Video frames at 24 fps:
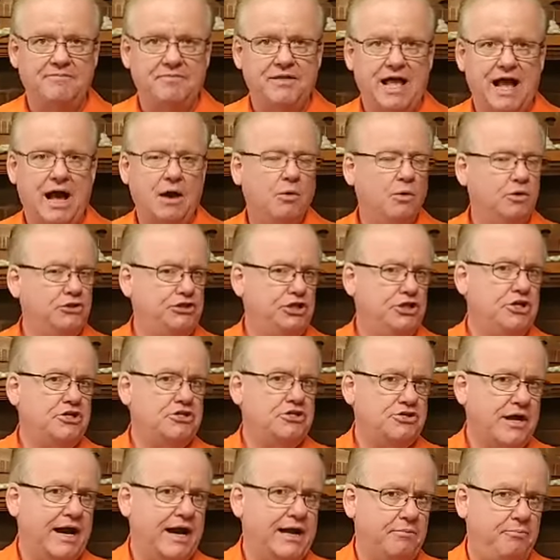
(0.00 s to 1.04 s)
I want you to
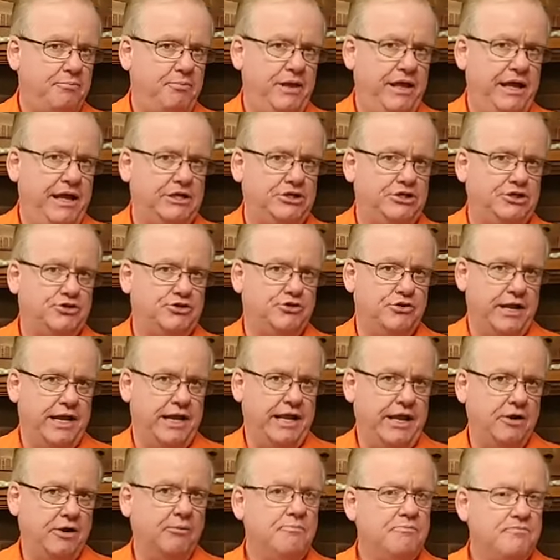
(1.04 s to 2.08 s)
try to picture
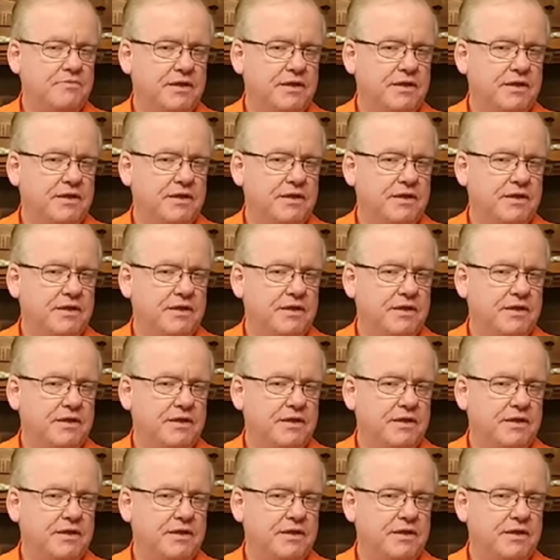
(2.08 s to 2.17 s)
Him